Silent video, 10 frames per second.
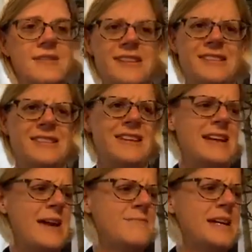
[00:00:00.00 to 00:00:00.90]
This is going
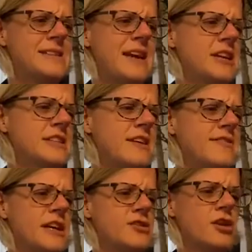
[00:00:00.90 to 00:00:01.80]
to get messy. I'm going to end up
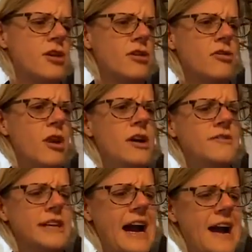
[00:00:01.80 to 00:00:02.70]
throwing chocolate all
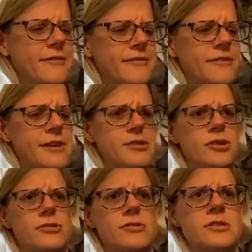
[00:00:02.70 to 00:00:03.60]
over the gaff,
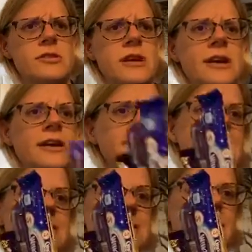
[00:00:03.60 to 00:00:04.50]
Jules.
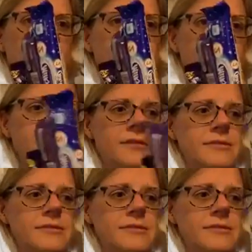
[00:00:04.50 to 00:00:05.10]
This lot,